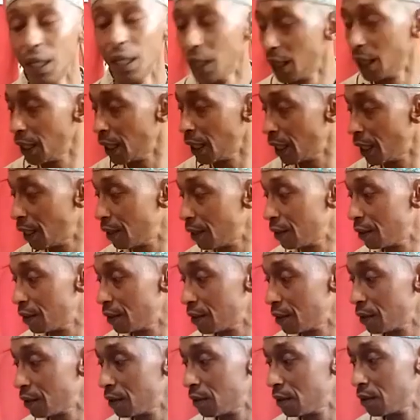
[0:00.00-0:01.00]
and
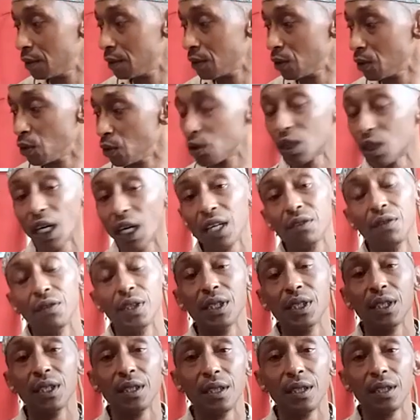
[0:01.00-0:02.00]
you start
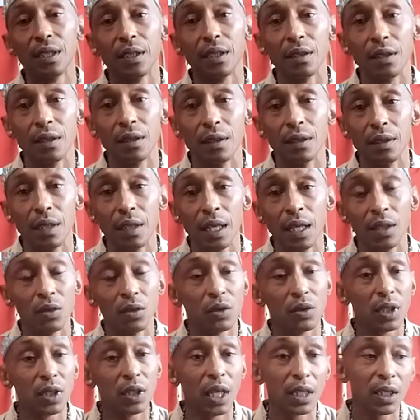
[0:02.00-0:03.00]
visiting and you
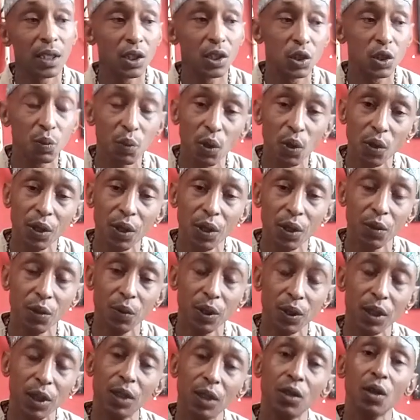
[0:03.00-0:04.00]
start exploring
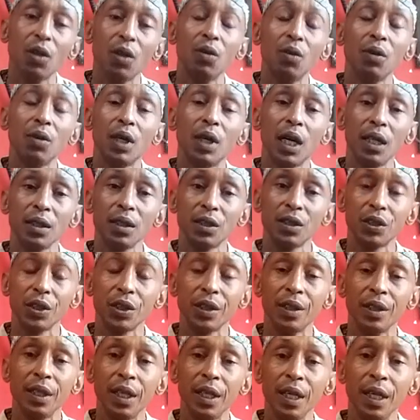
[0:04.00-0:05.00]
within your own
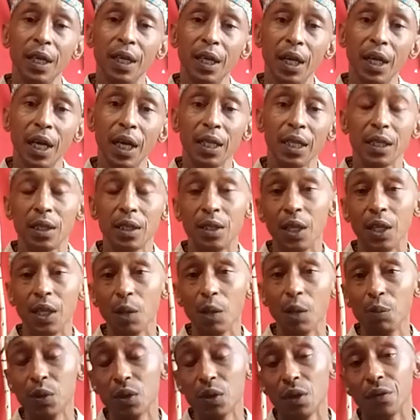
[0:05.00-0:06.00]
culture and the
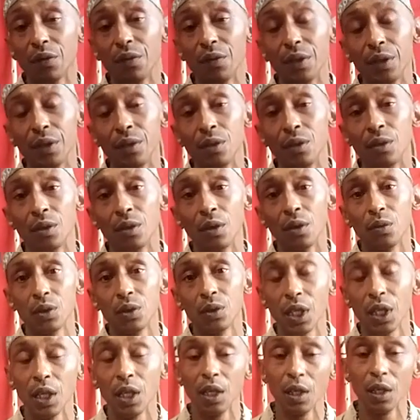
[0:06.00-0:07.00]
depths of it,
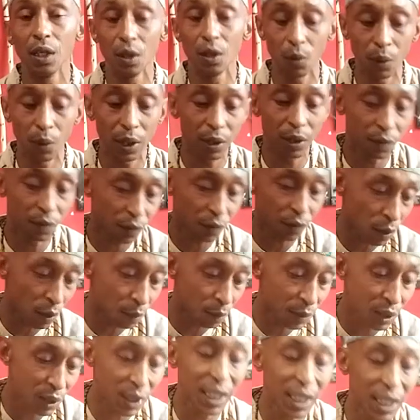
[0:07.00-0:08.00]
staying away
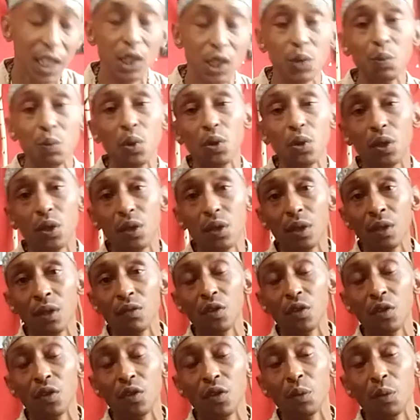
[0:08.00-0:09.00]
from the textbook
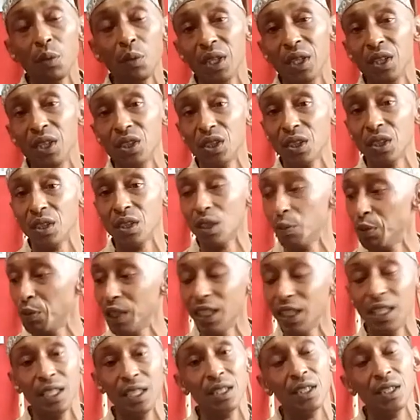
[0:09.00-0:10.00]
information, the
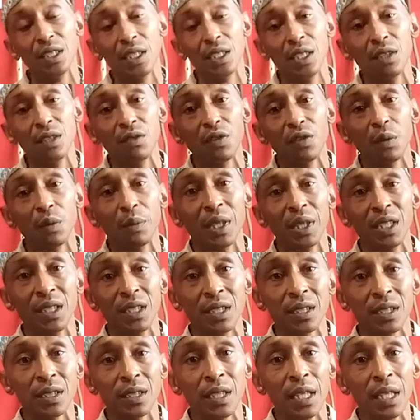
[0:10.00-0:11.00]
PhD
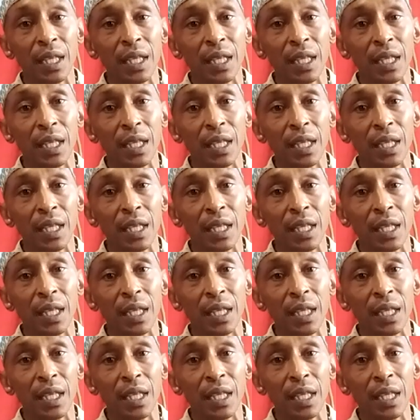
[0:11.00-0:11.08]
information,